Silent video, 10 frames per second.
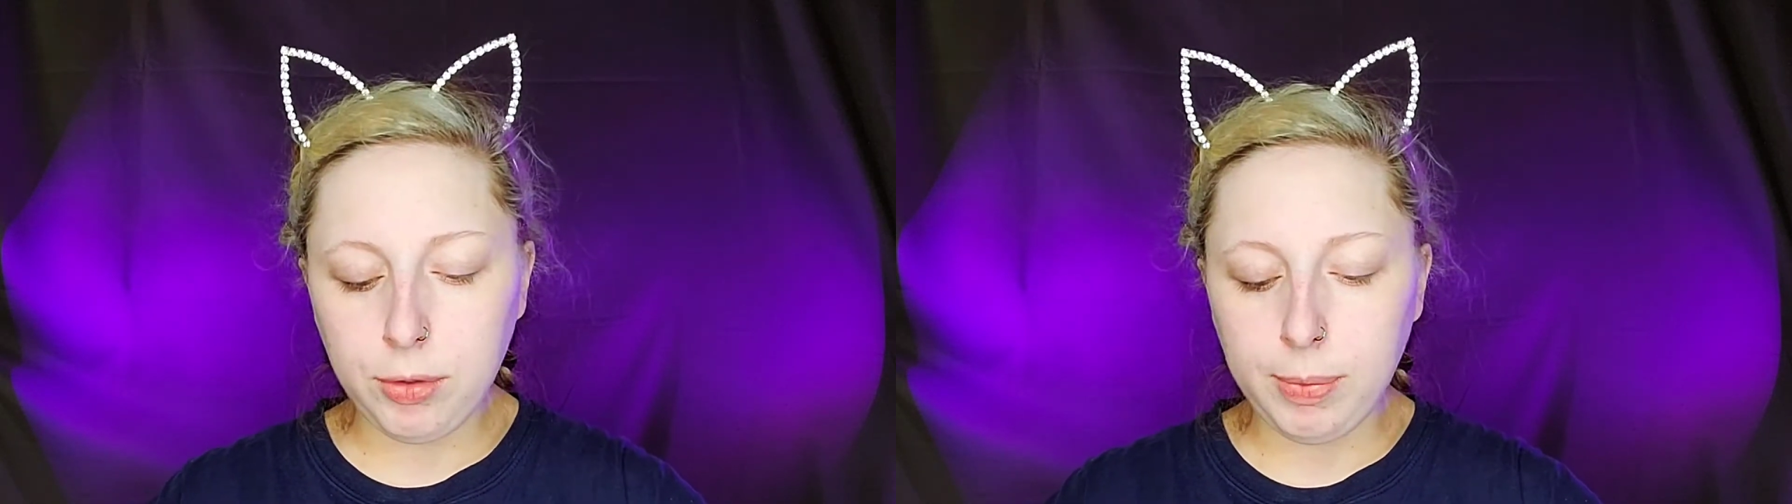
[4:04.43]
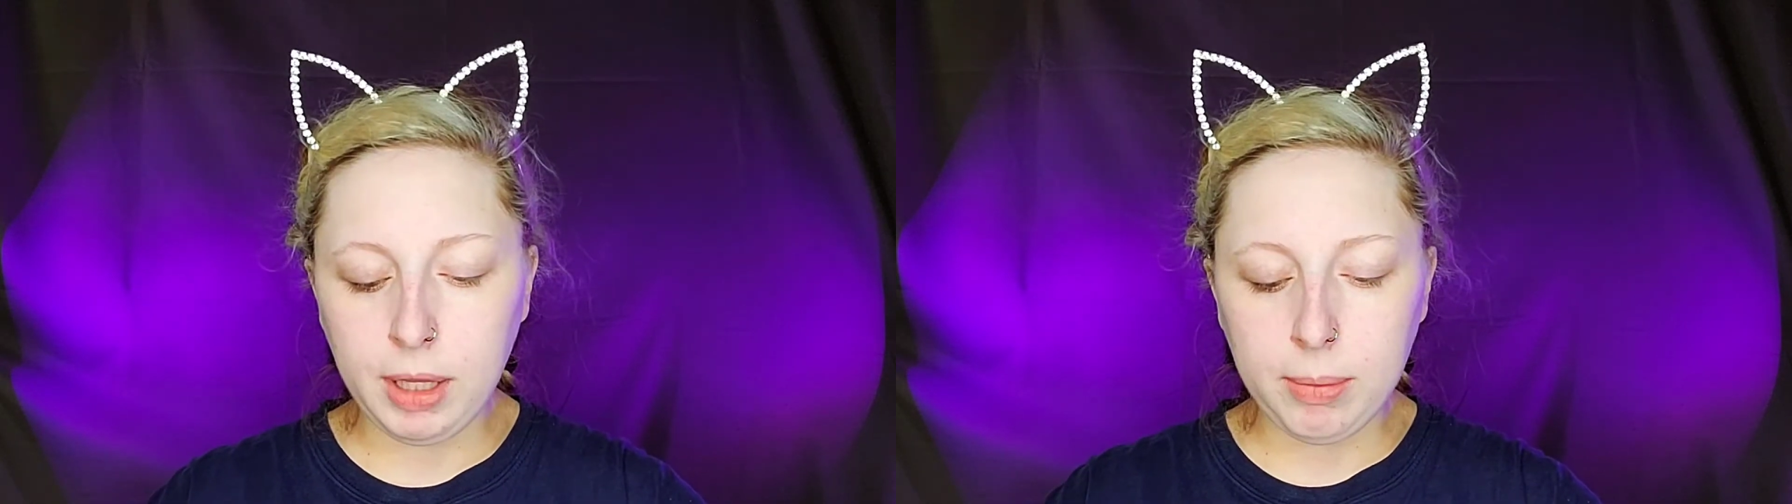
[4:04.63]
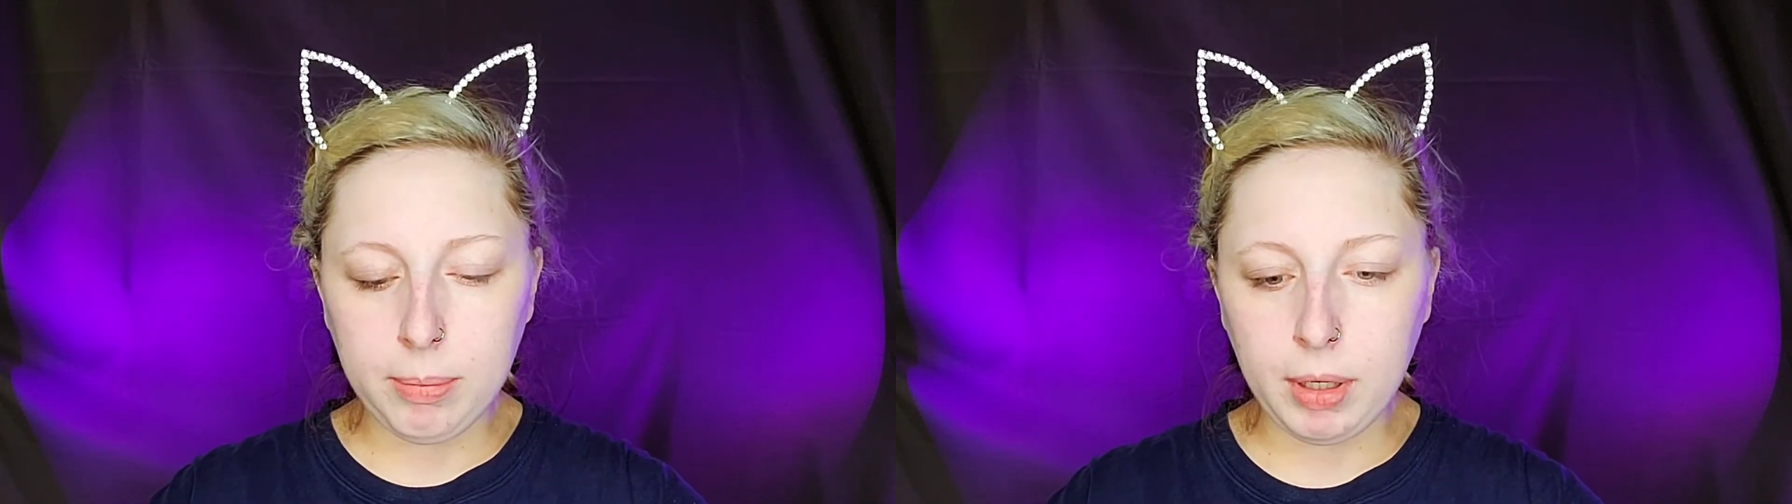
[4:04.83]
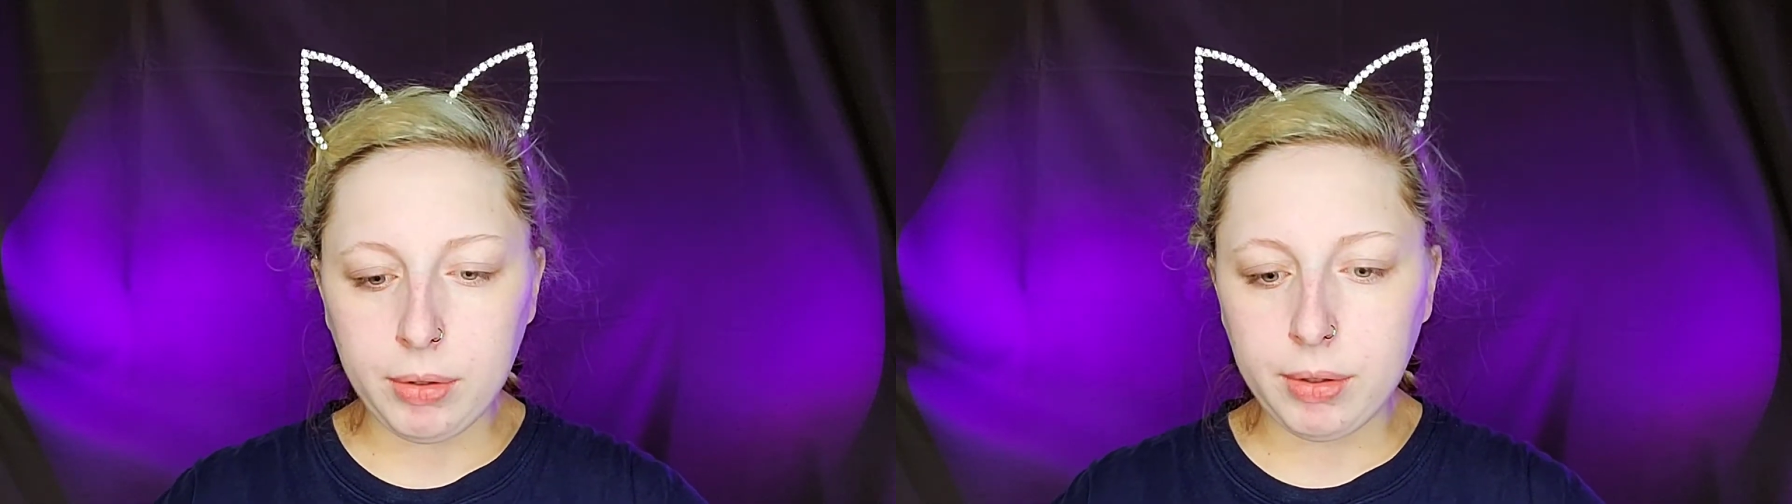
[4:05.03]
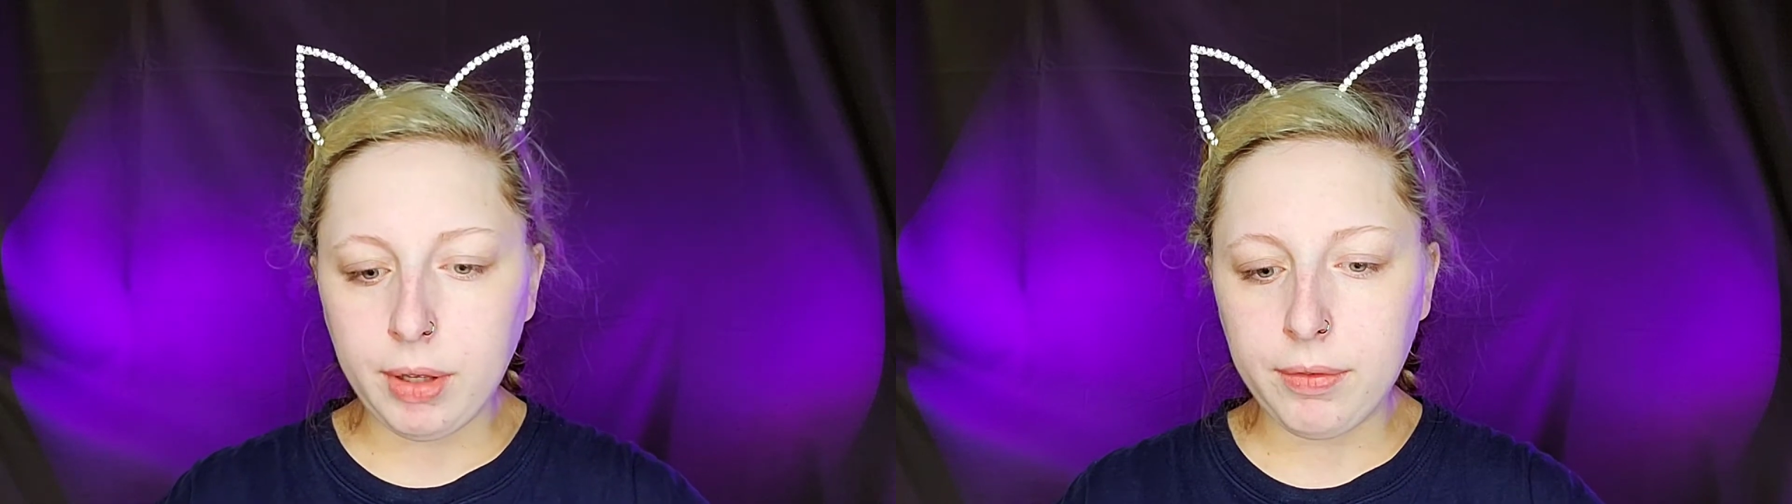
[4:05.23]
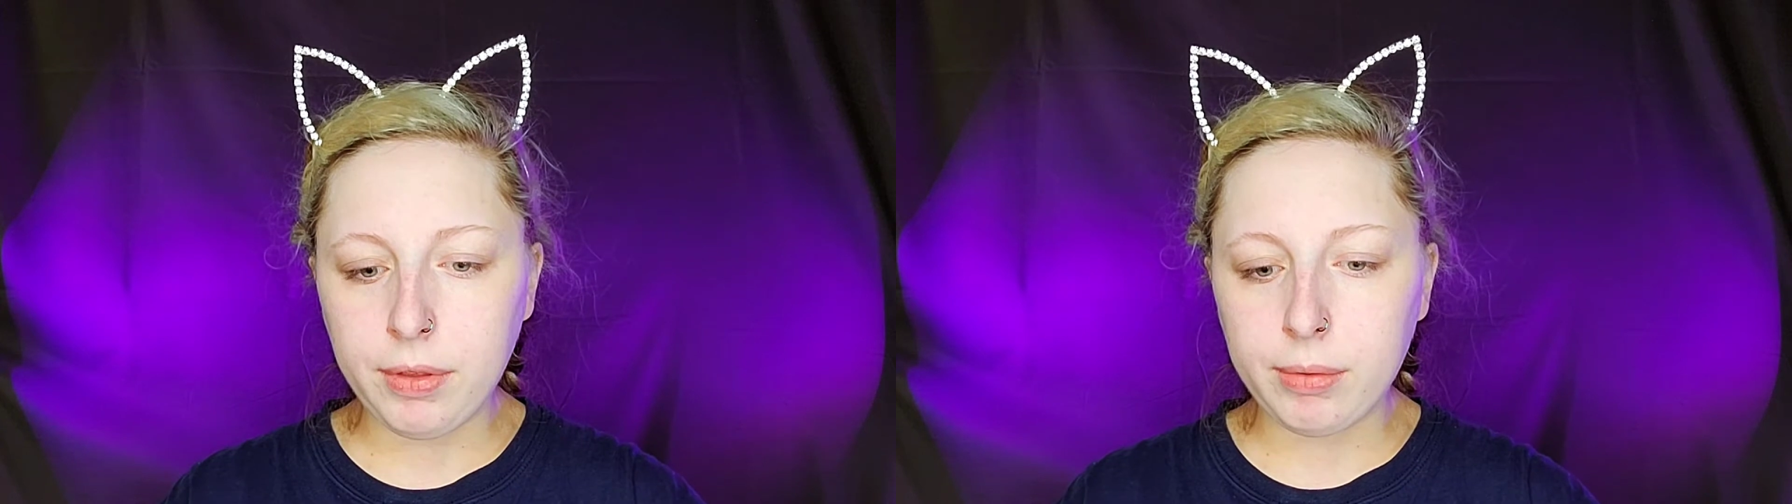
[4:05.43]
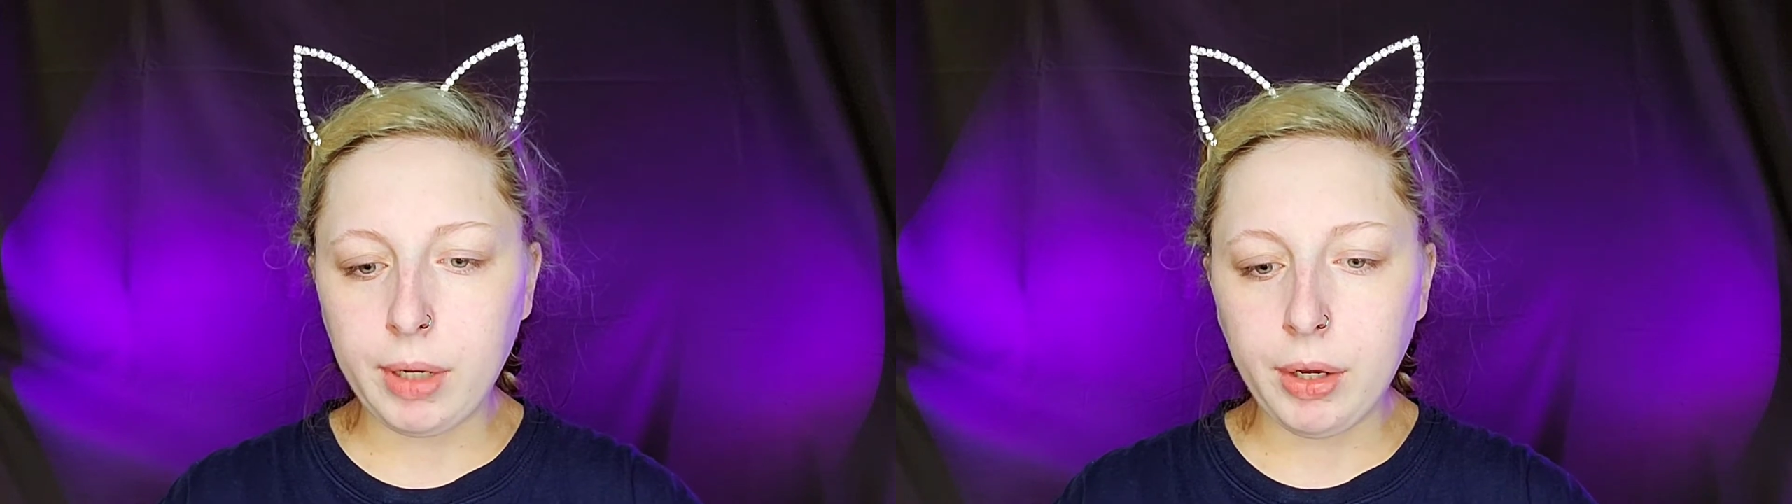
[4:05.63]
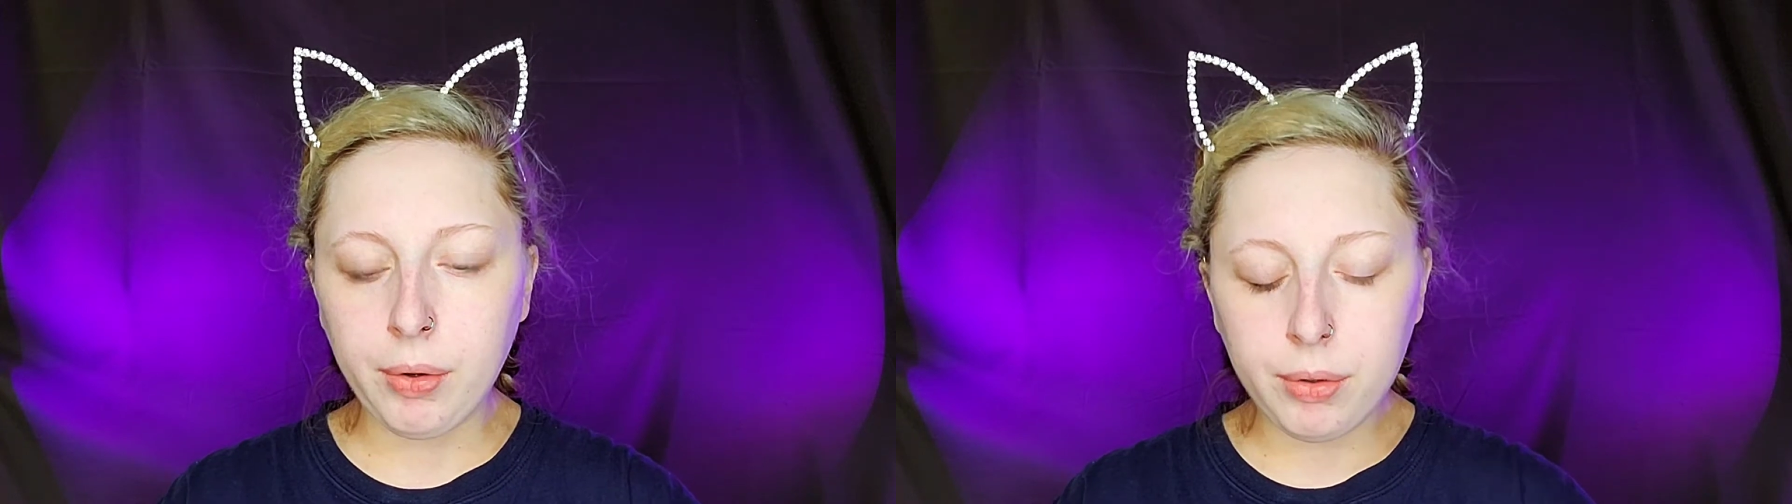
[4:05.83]
be middle of the
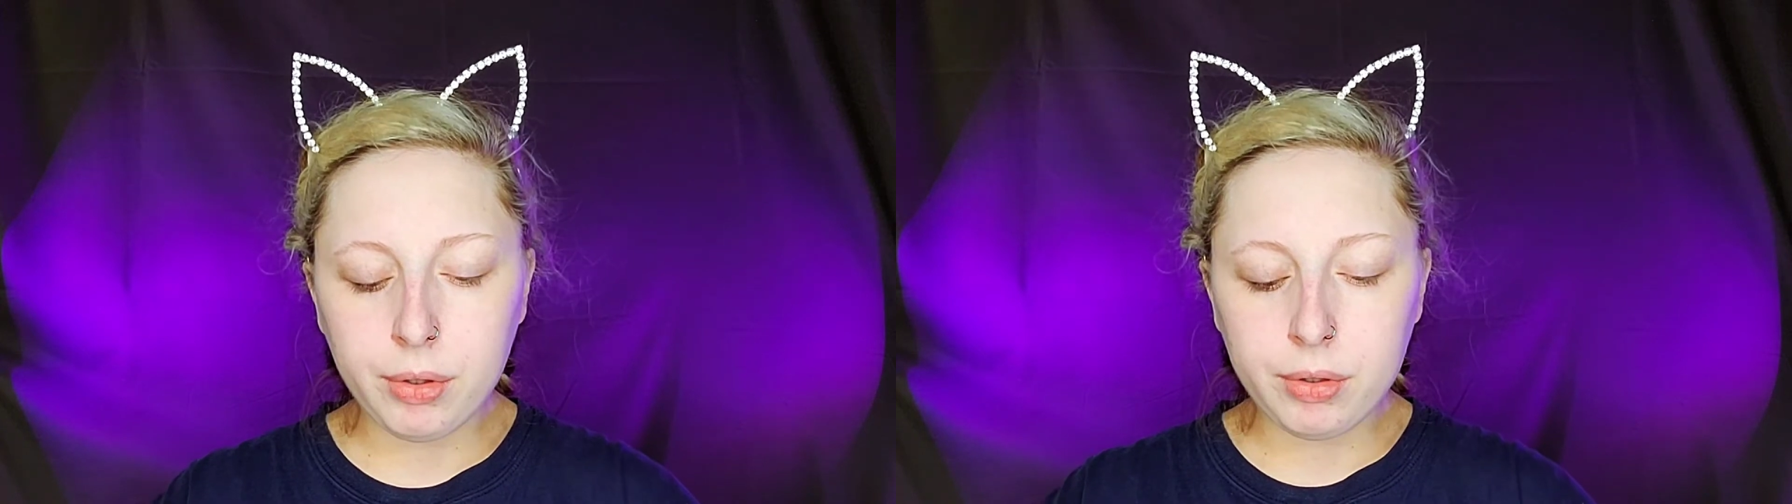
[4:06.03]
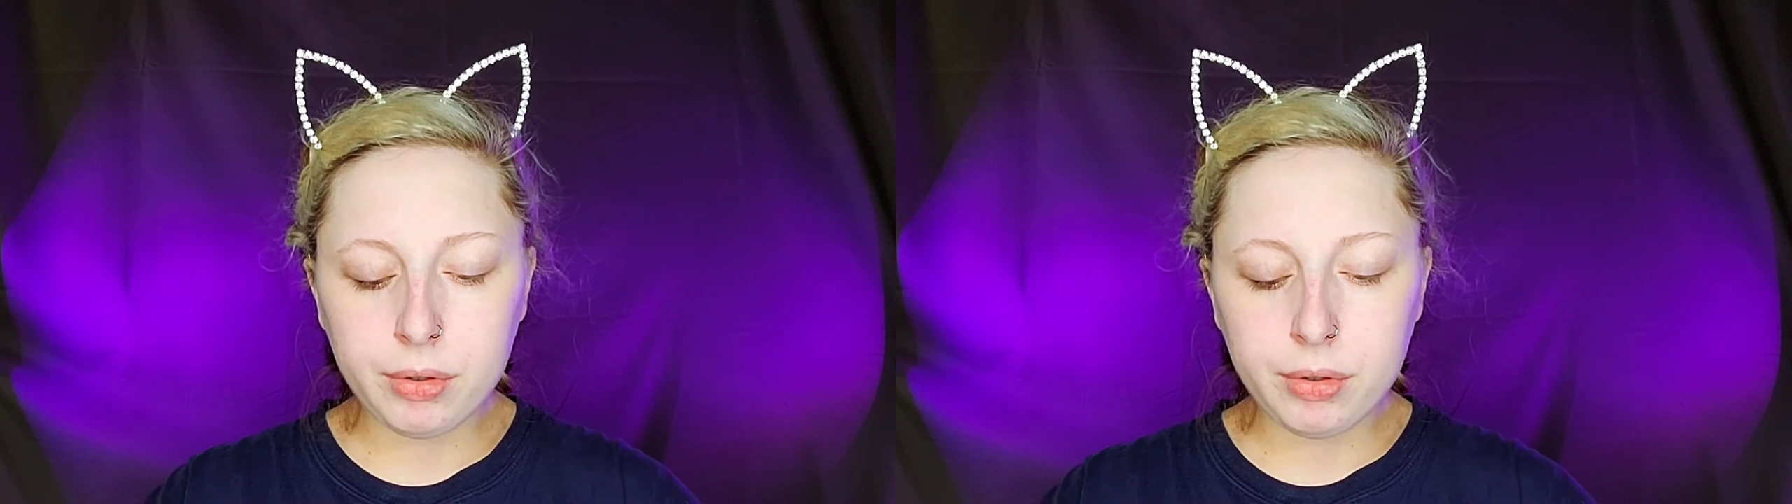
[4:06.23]
road.